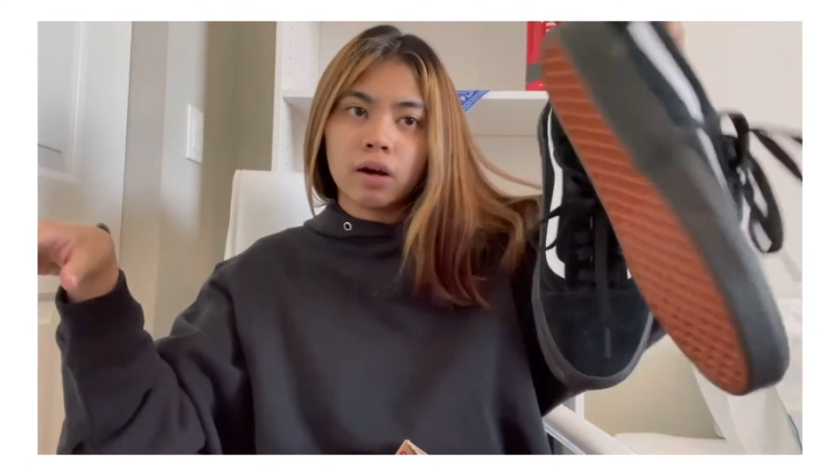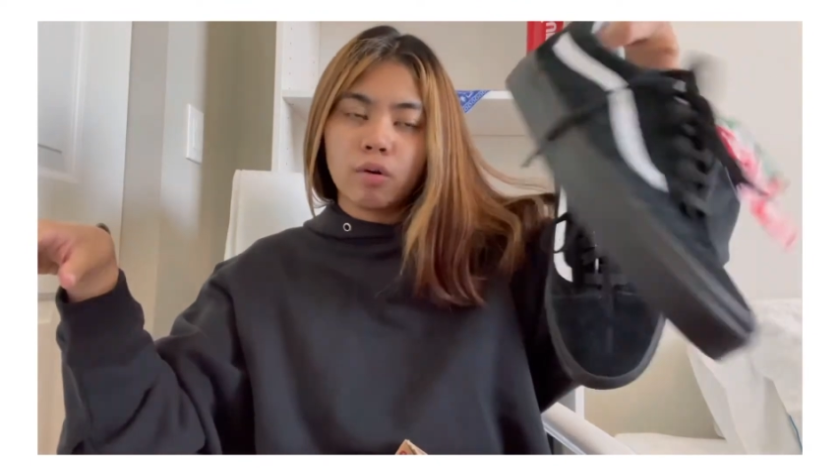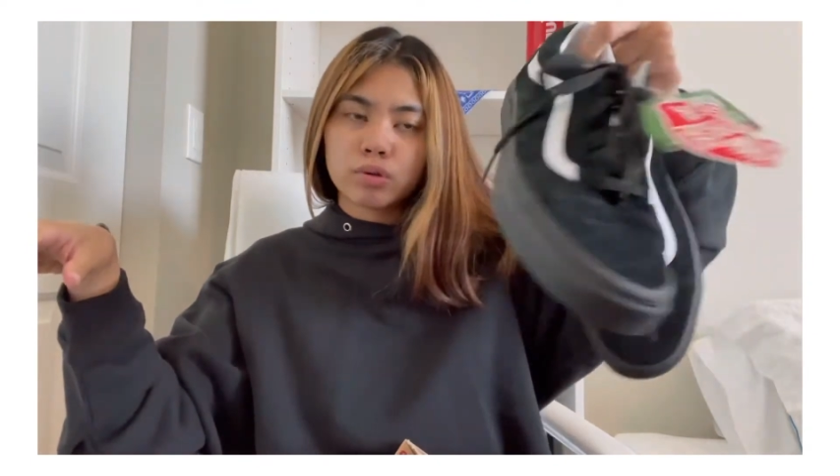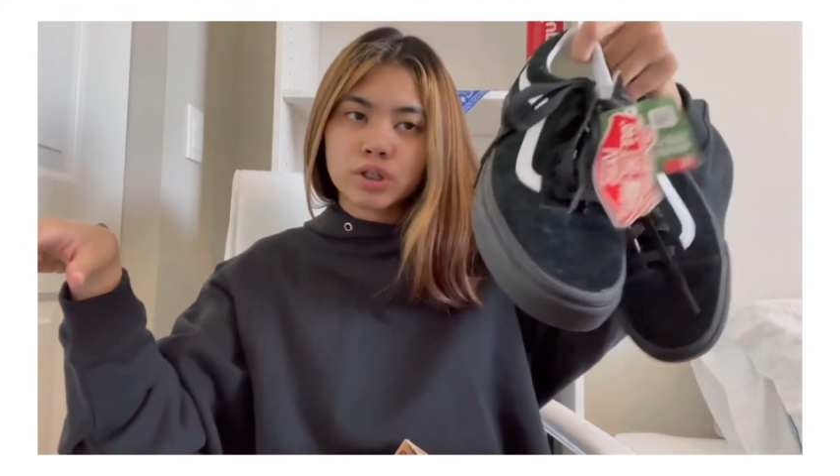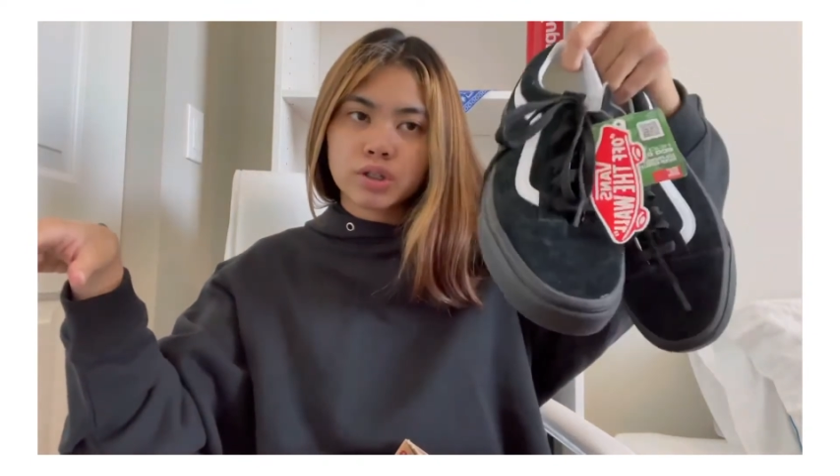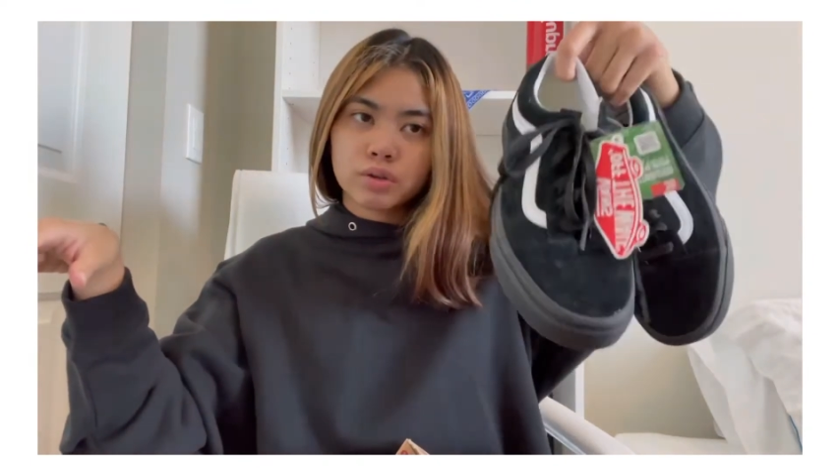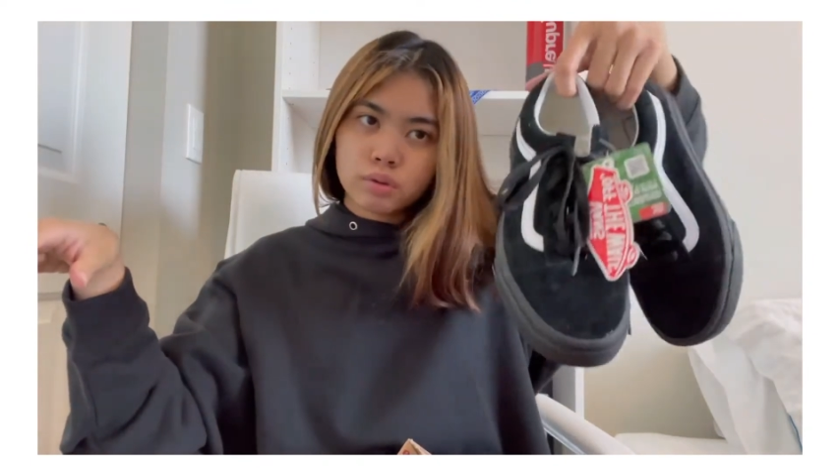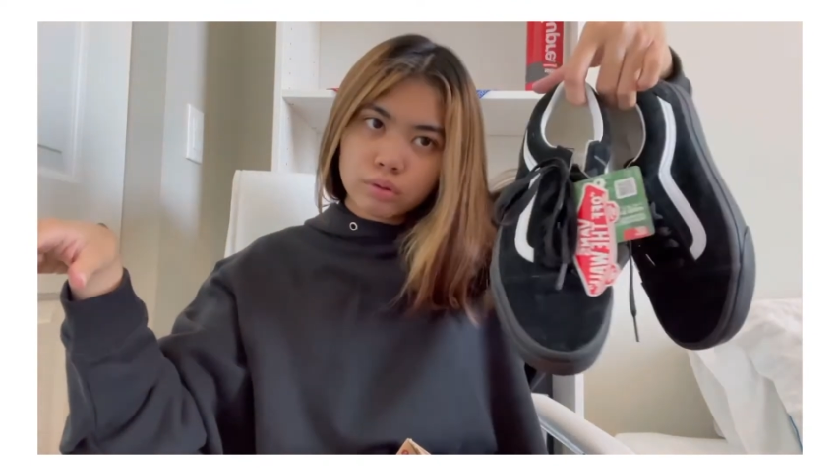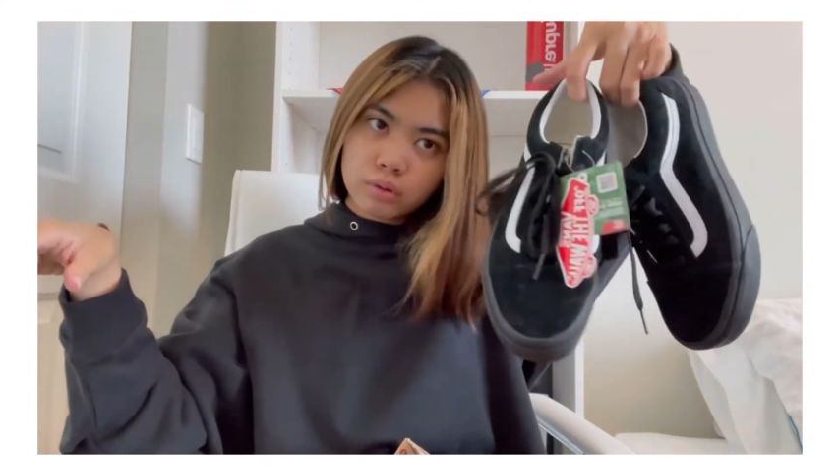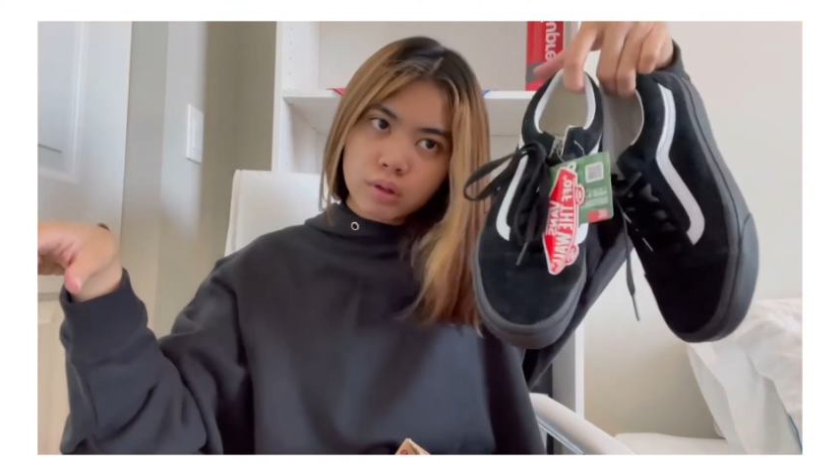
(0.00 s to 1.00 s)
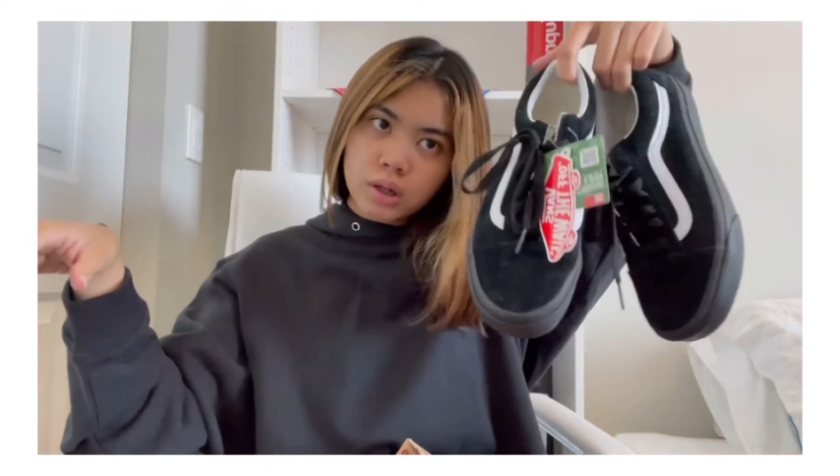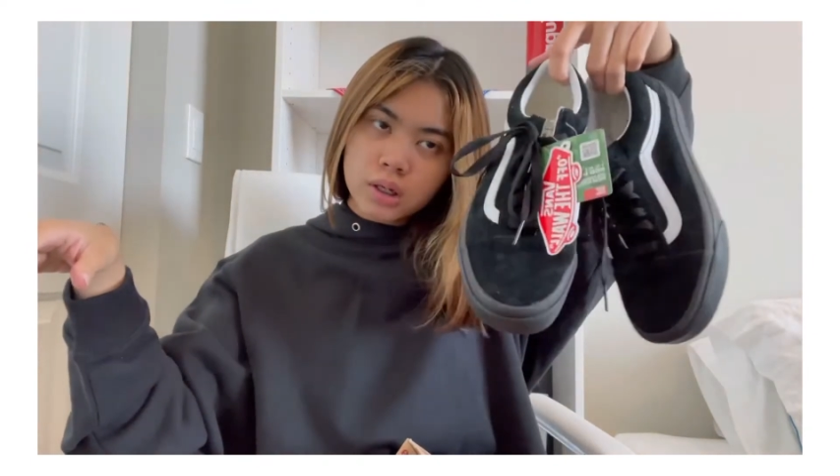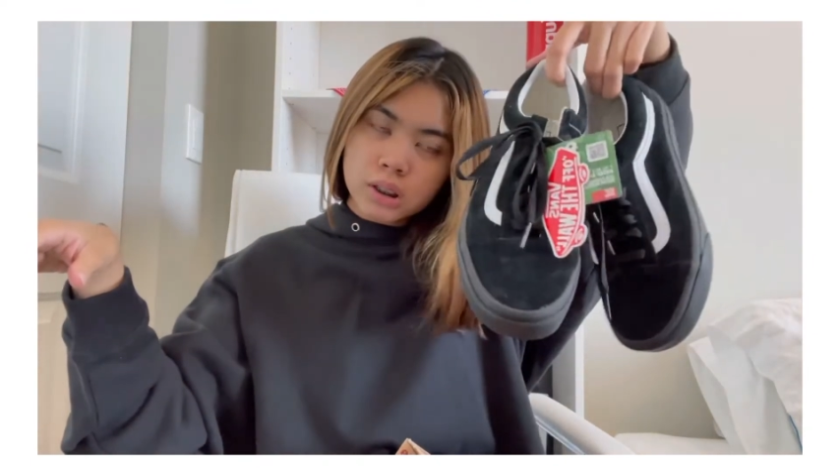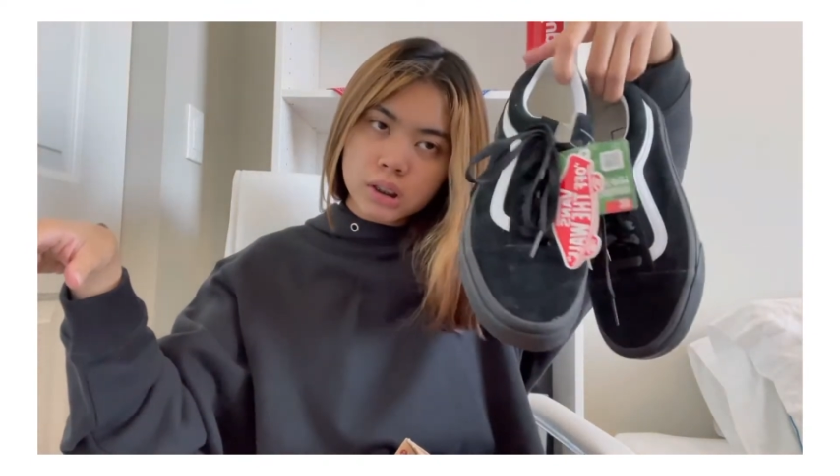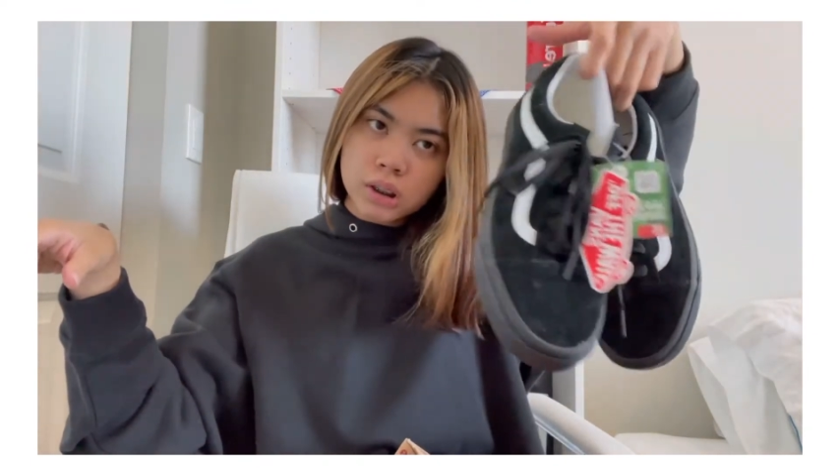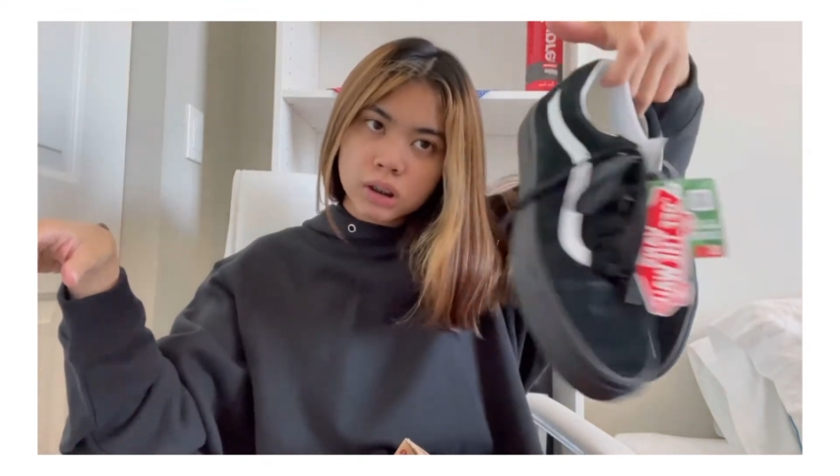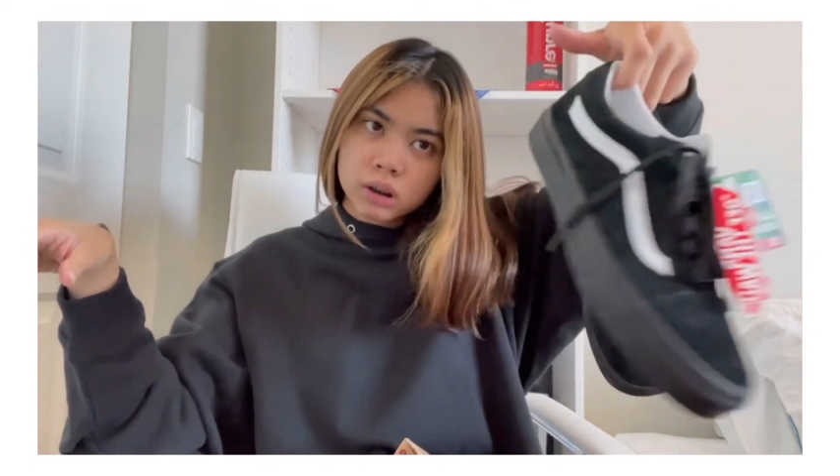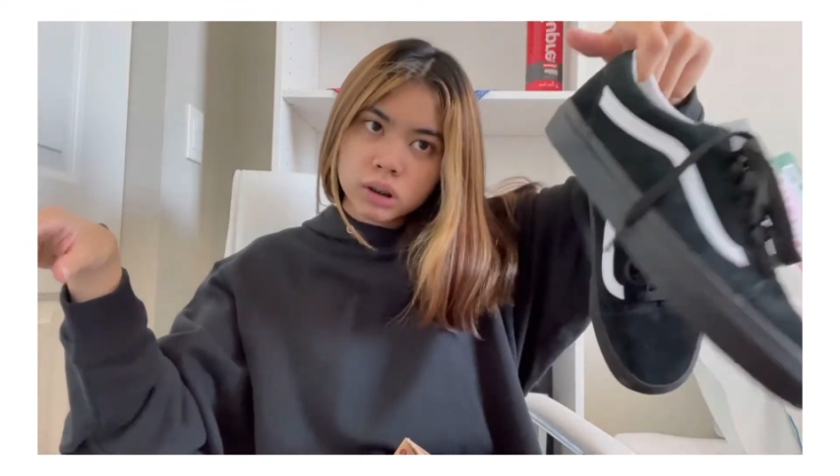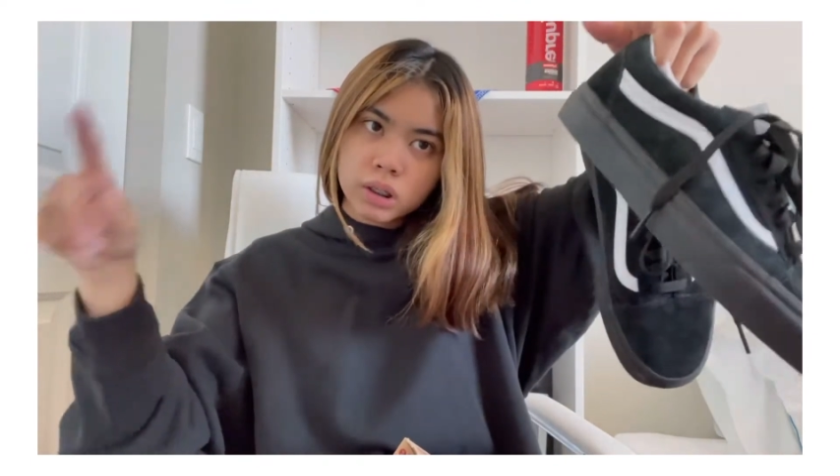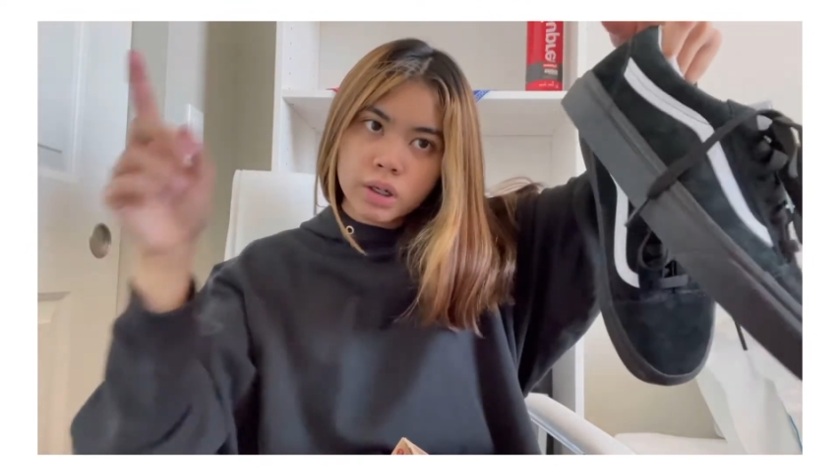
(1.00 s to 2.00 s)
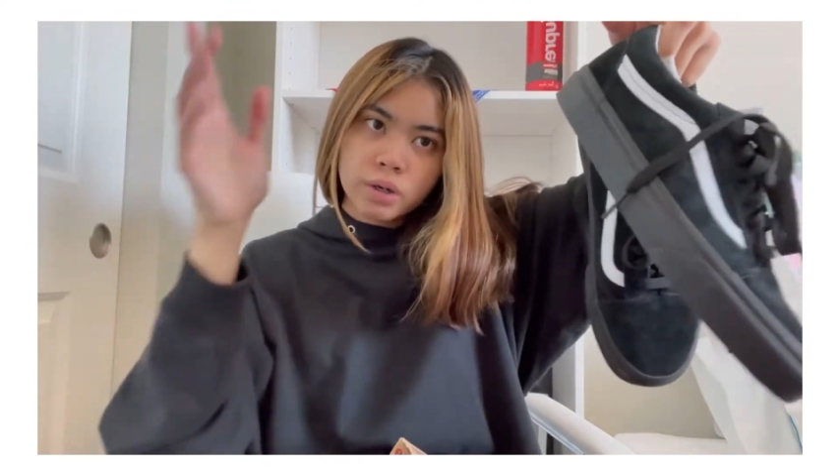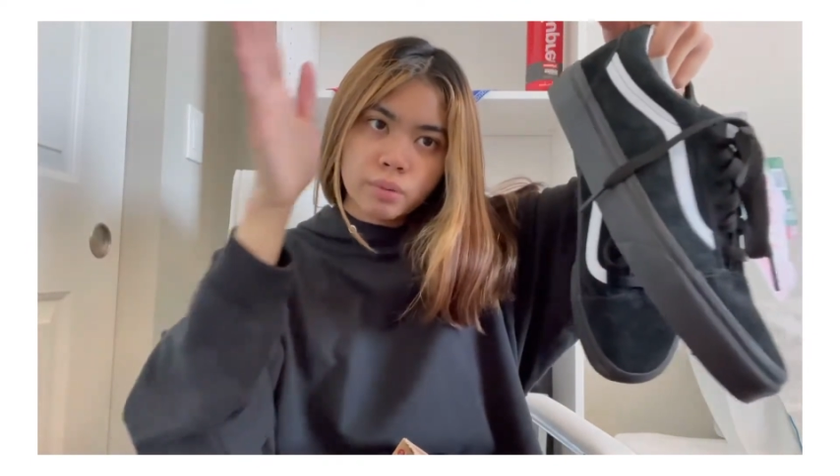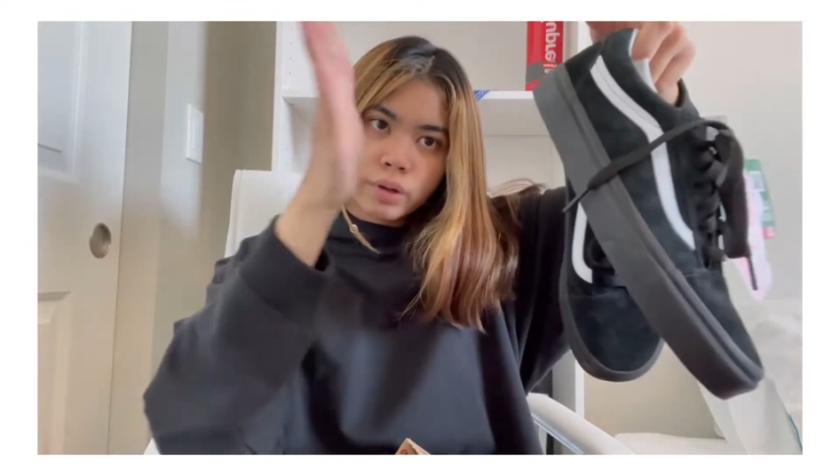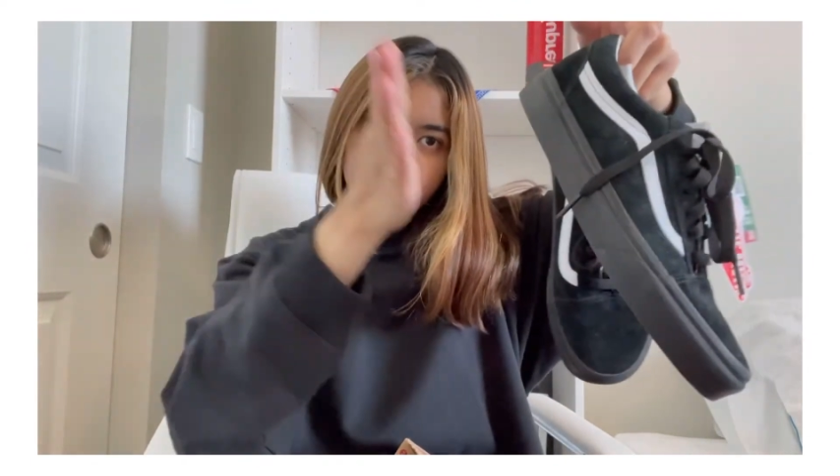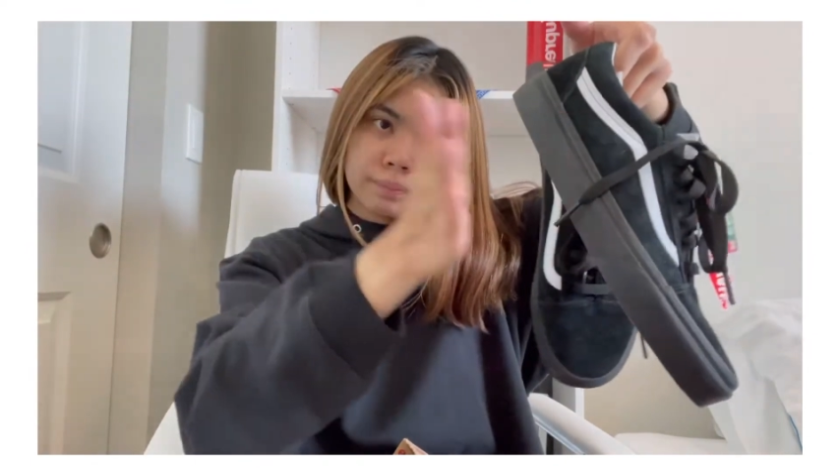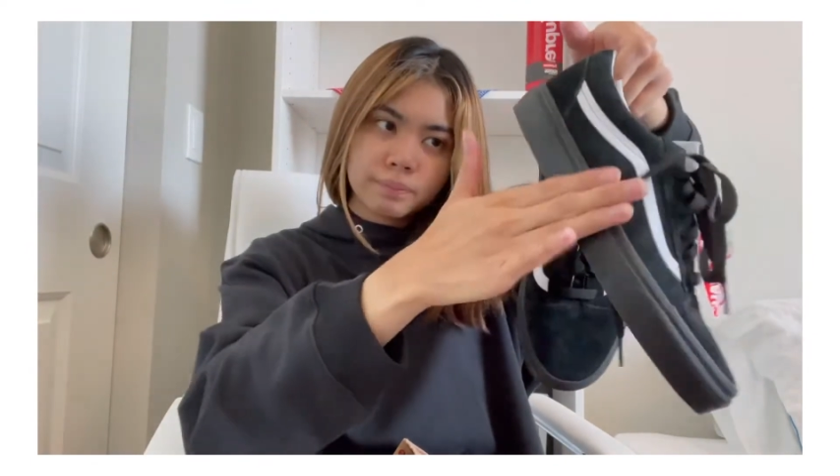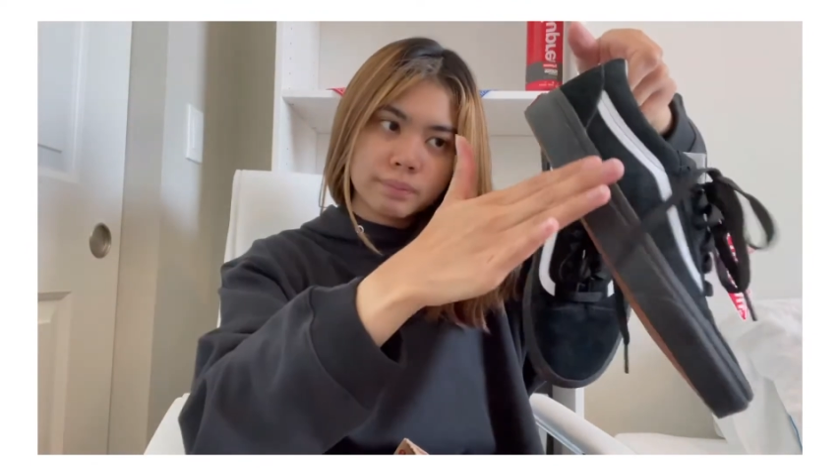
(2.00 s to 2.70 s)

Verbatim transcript: old school with a